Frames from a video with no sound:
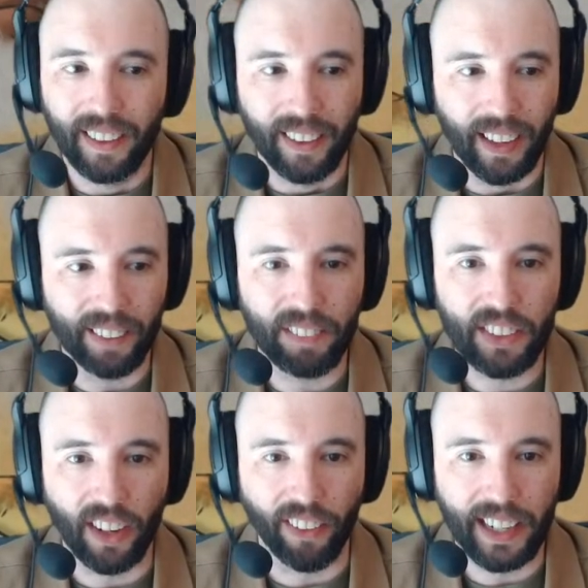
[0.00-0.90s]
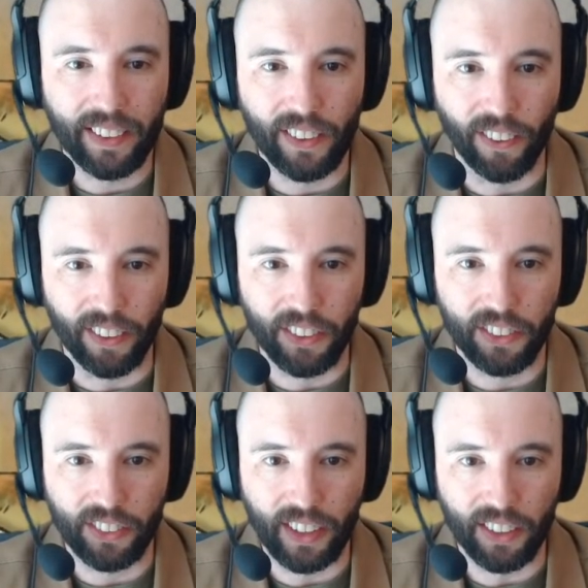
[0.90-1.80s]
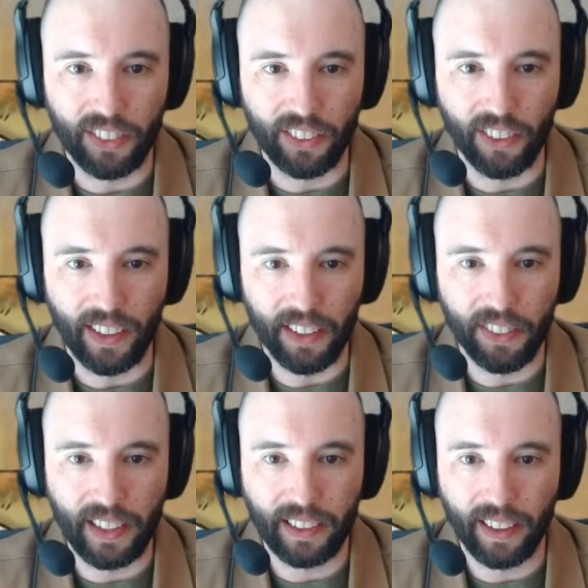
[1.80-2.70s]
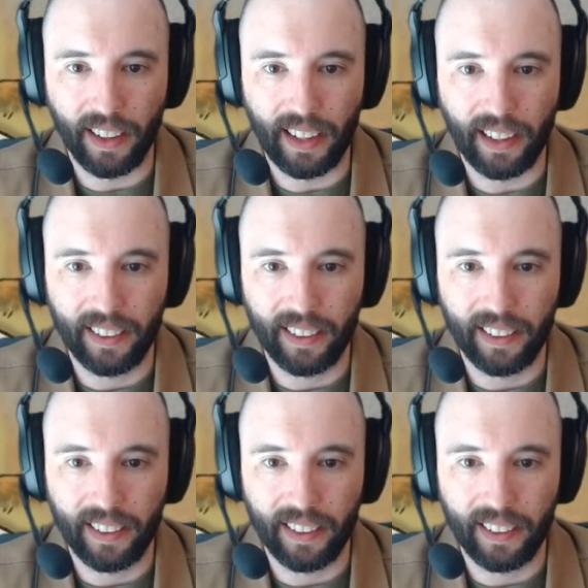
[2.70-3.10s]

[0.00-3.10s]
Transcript: Impage, I like the orange suggestion, dude. I think oh